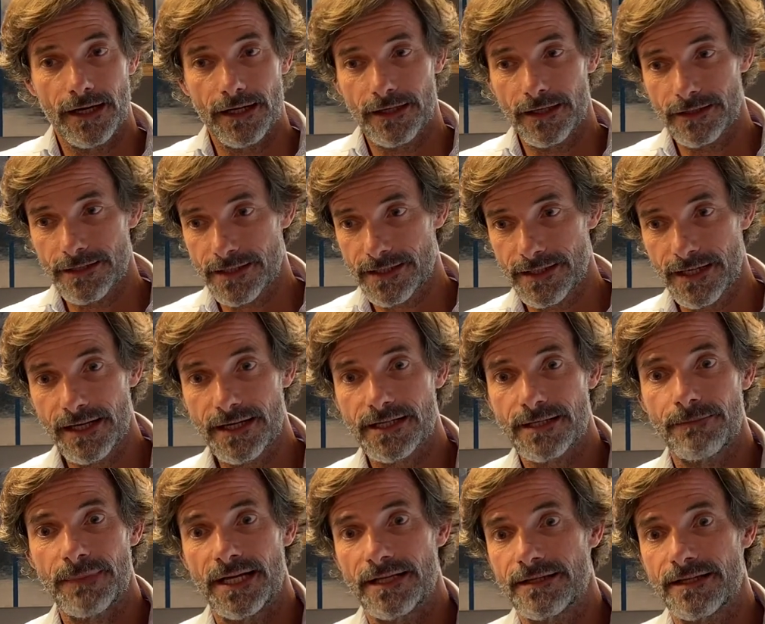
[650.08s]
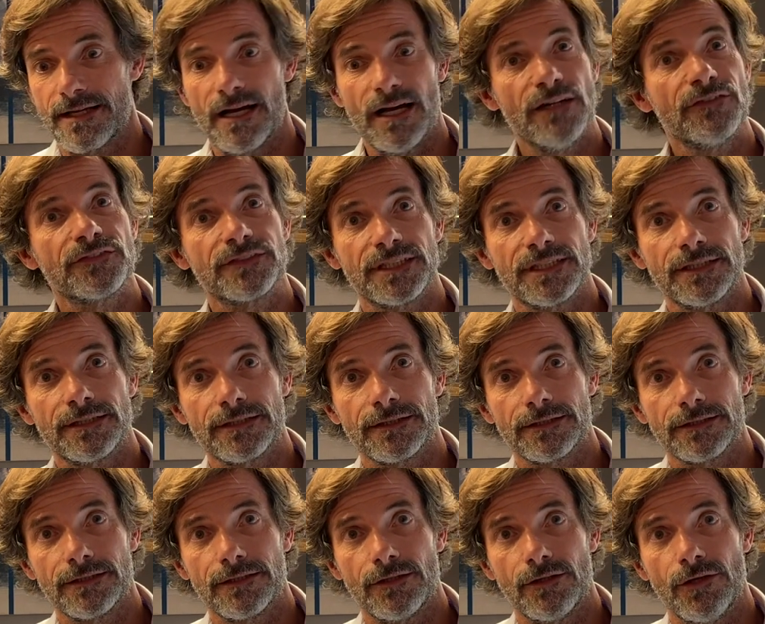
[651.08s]
6 months after,
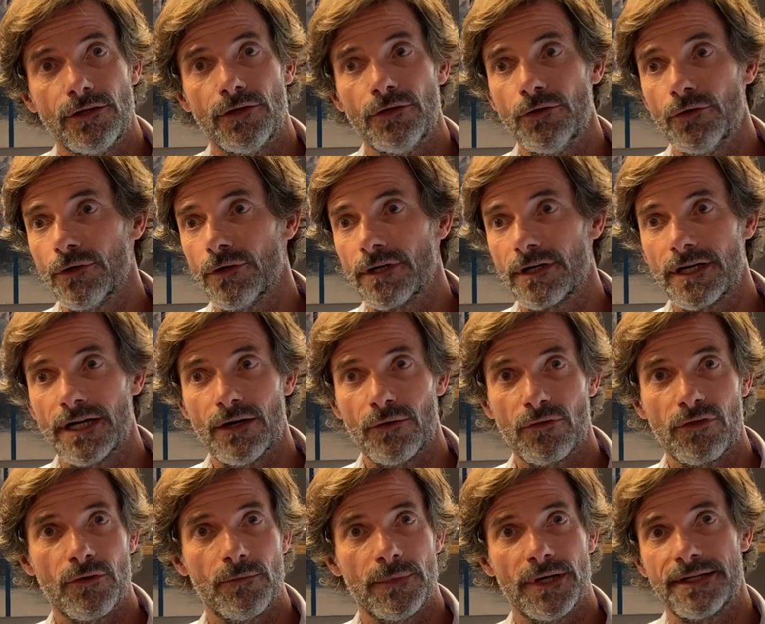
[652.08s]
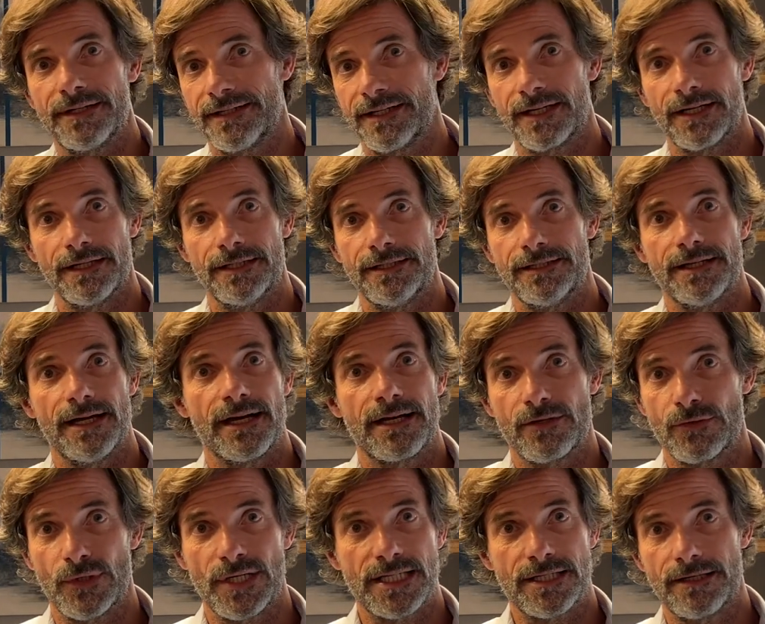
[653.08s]
you are automatically tax
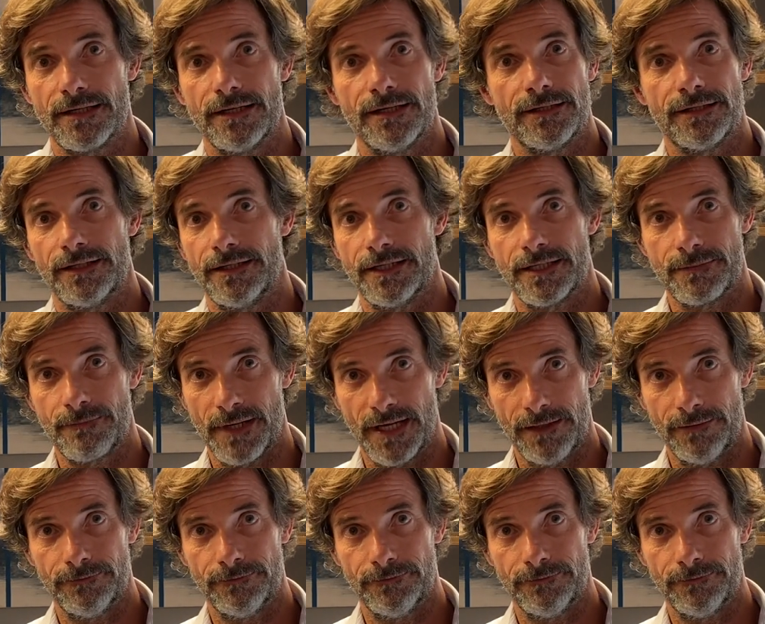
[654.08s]
resident in Spain.